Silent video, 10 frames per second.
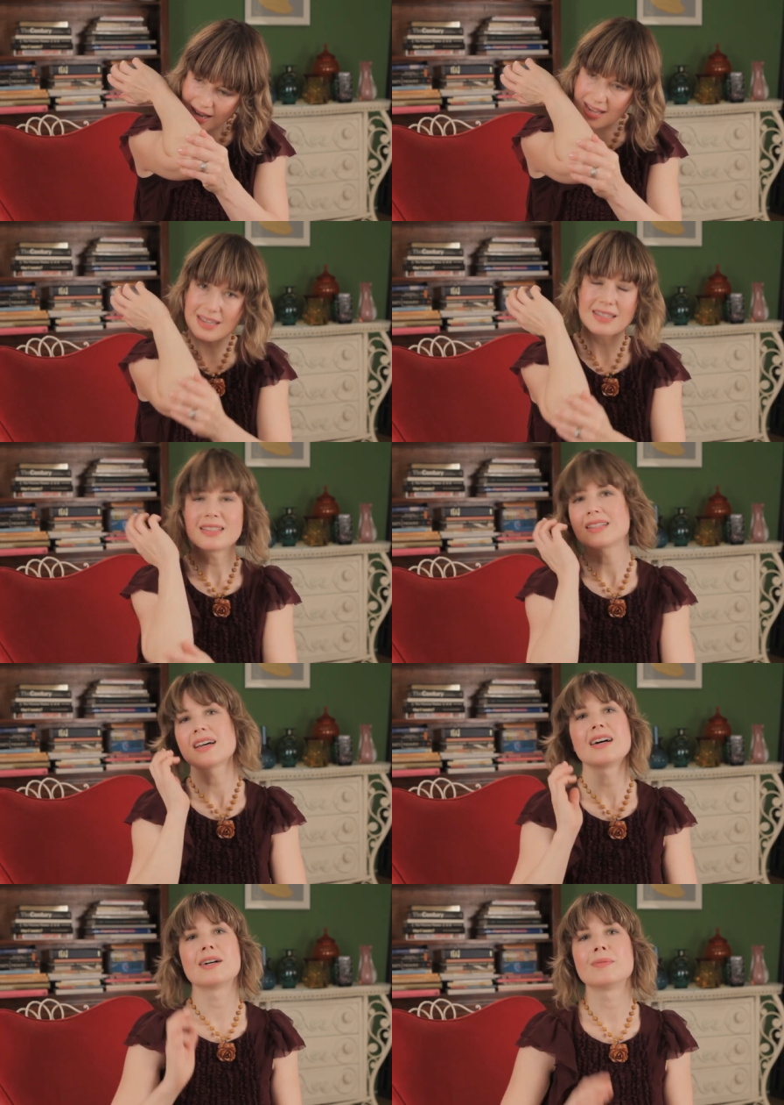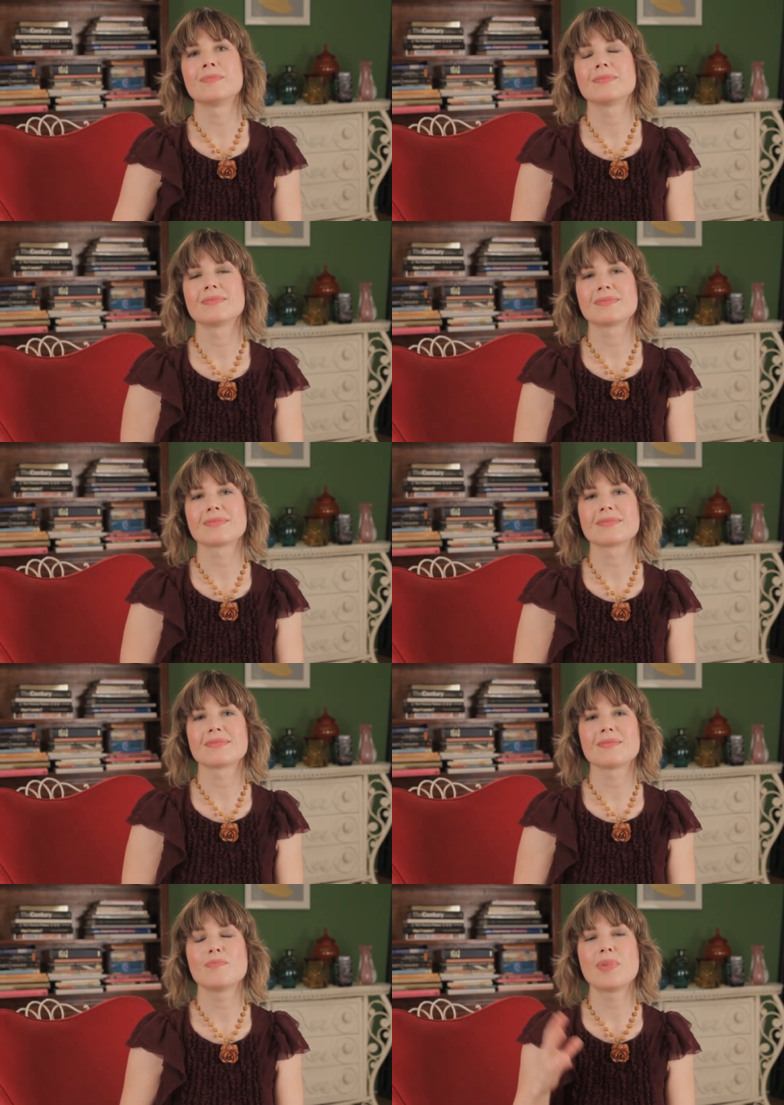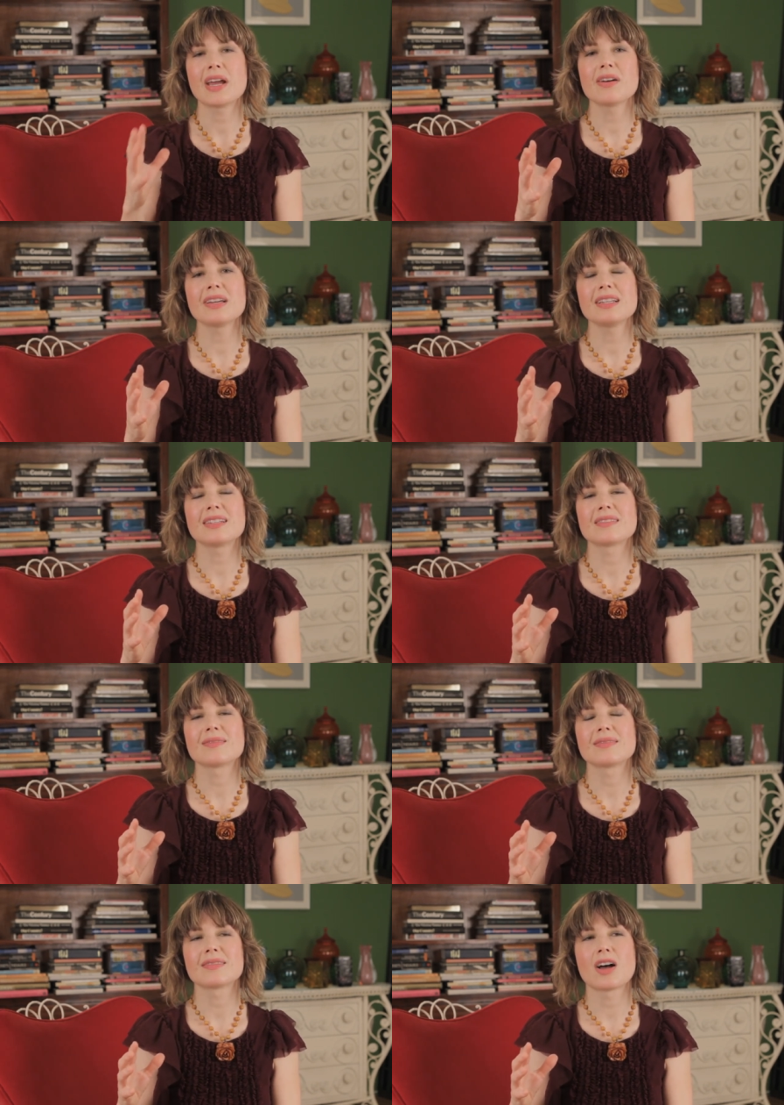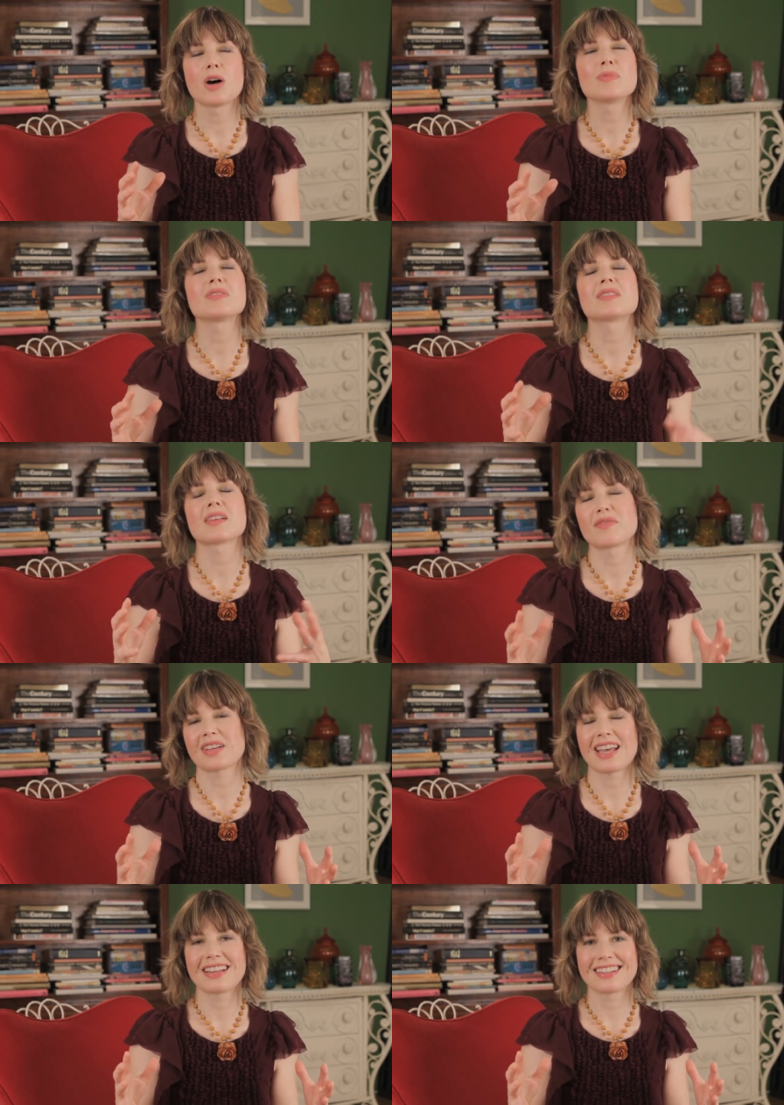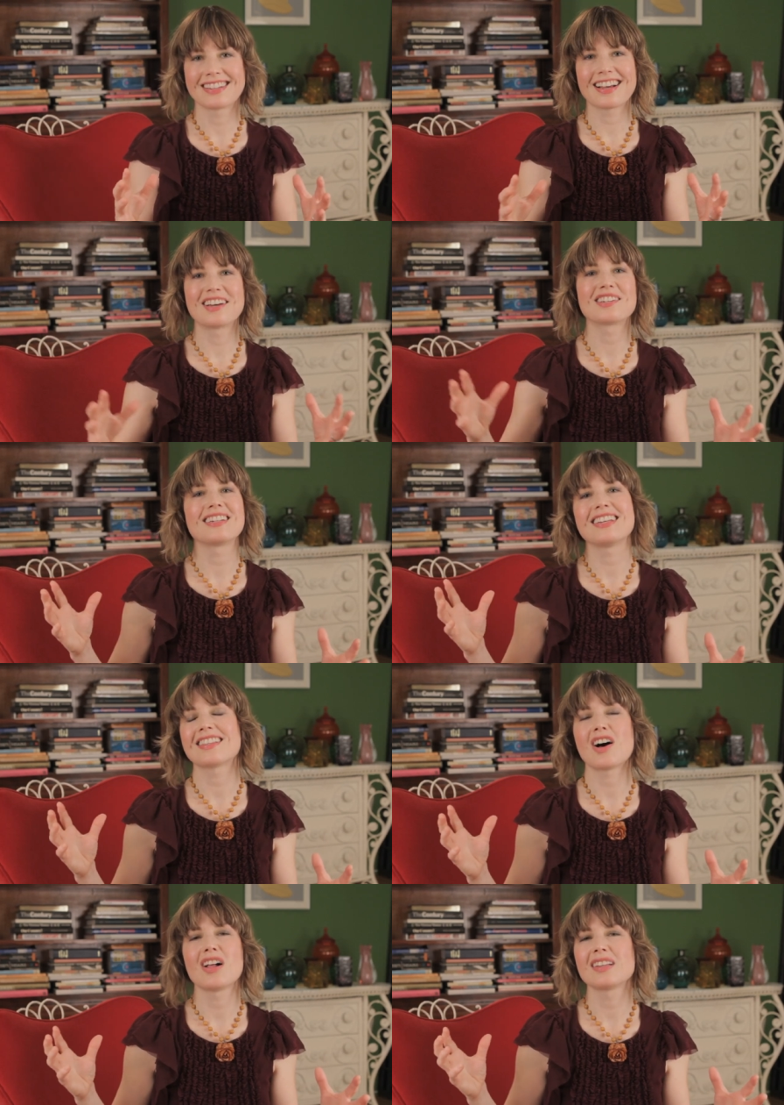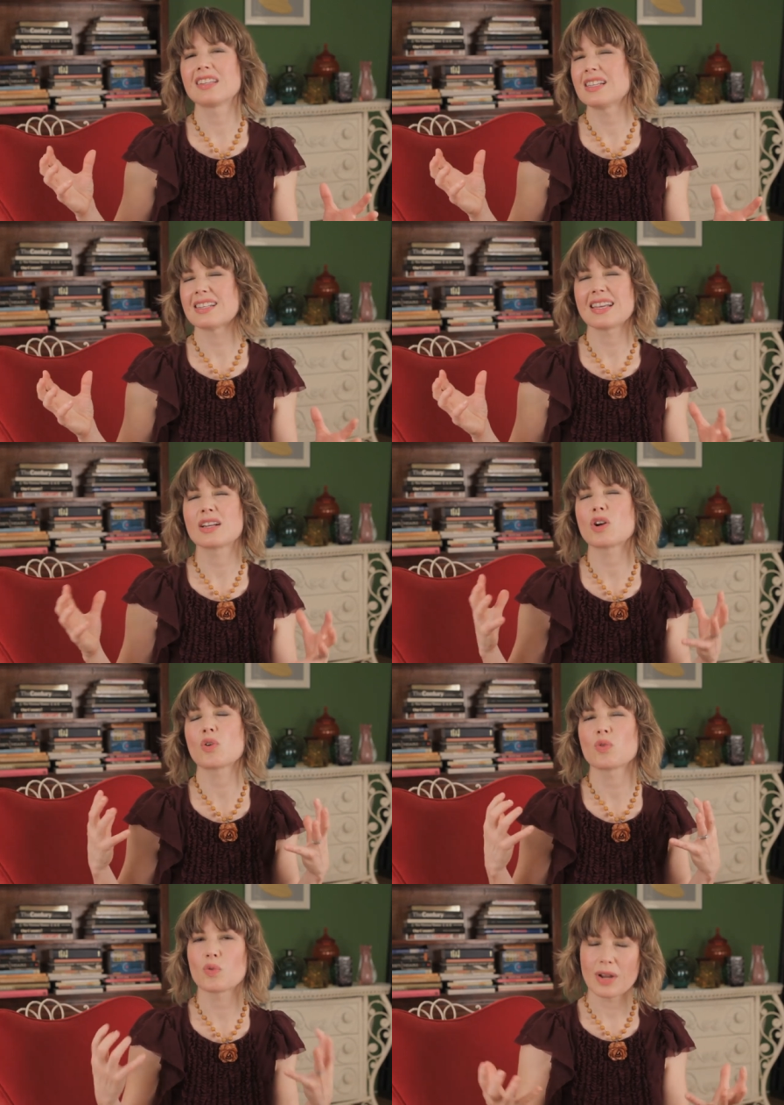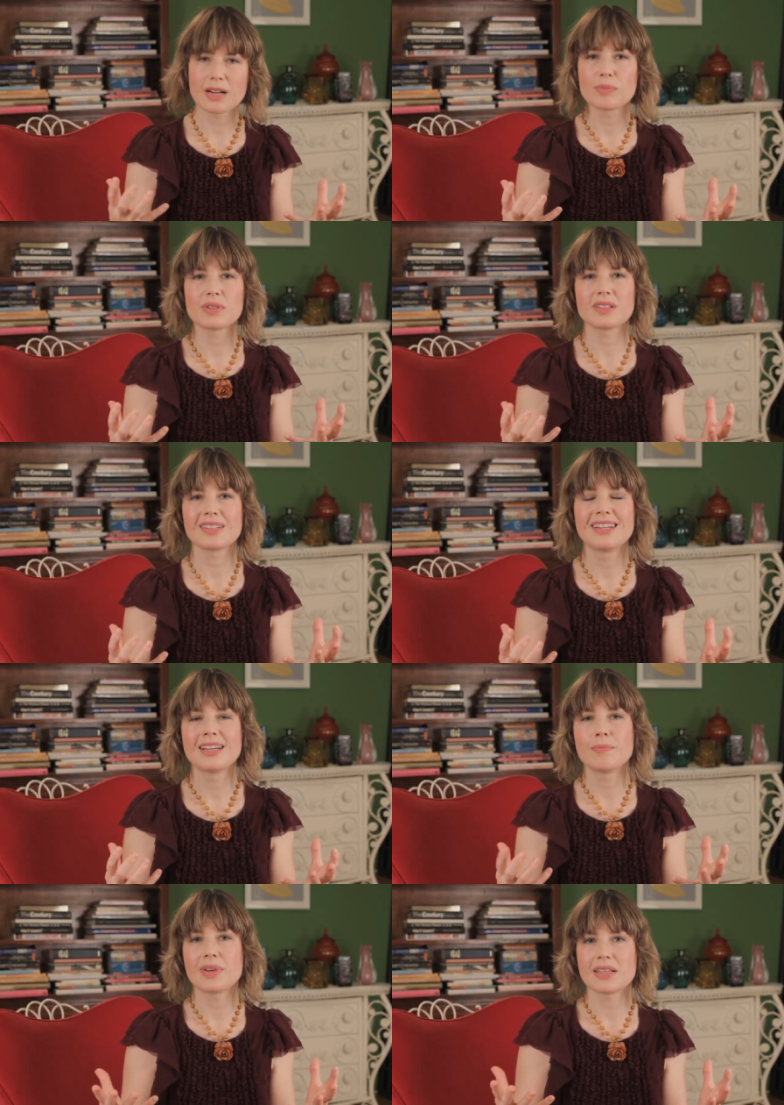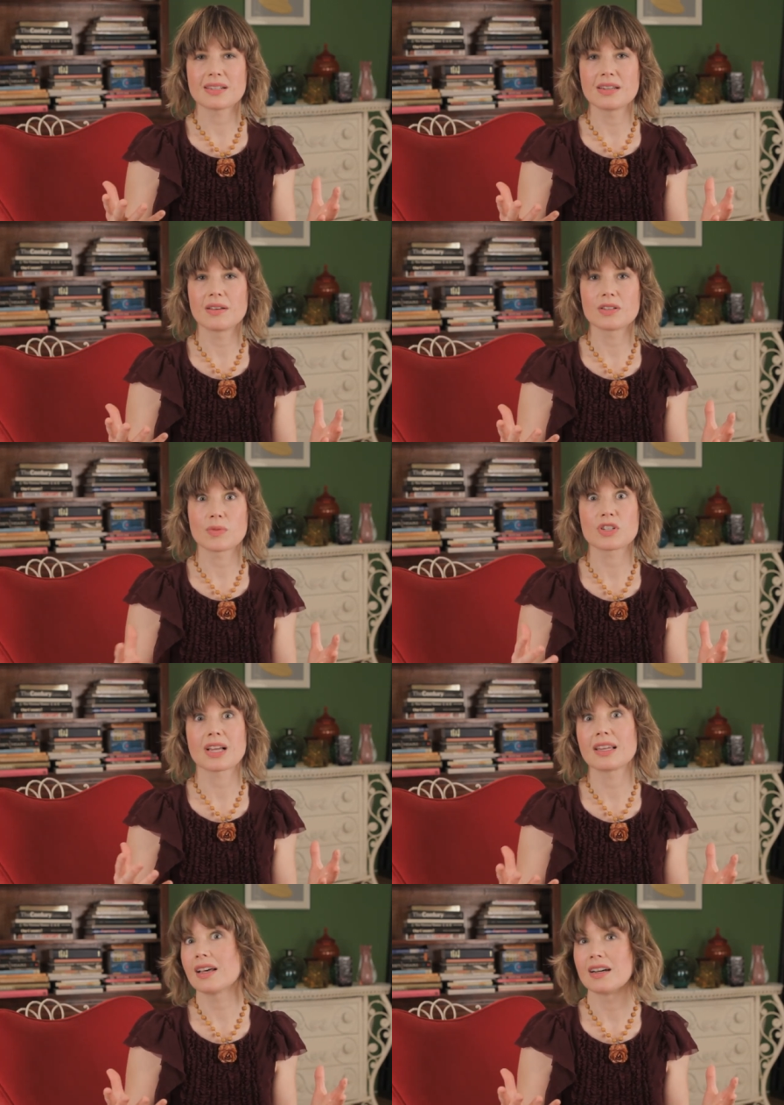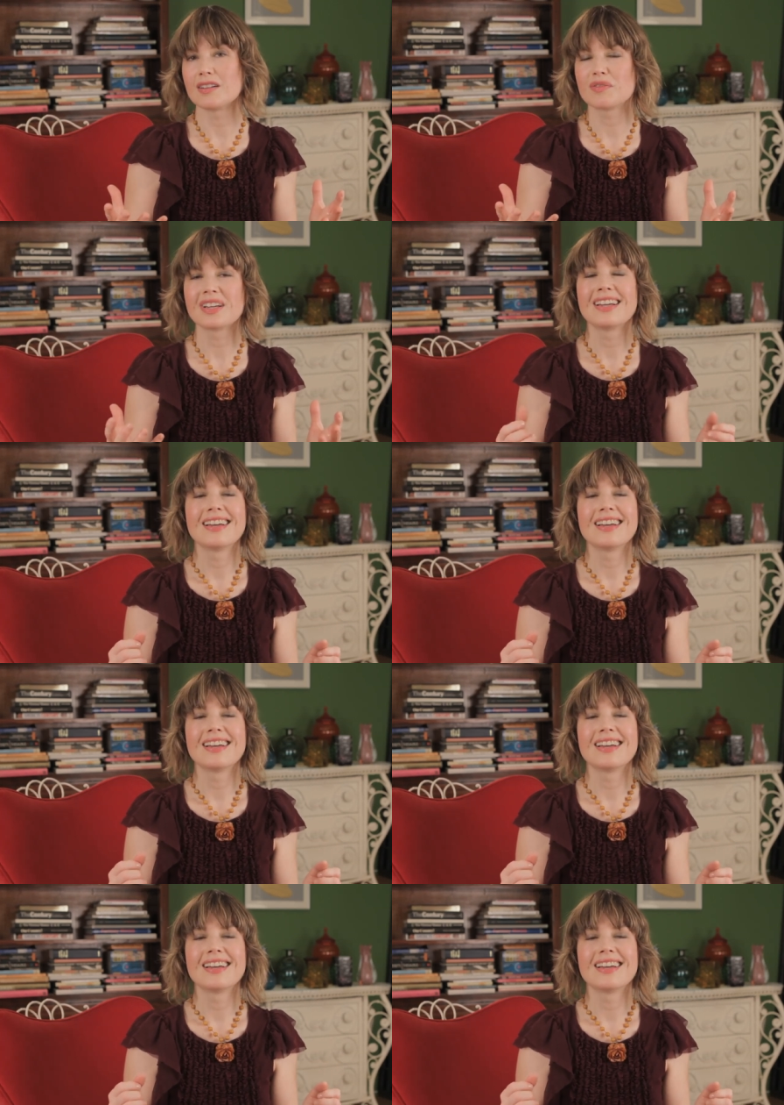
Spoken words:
And buried, almost suffocated underneath all of these incredible base notes, which I love,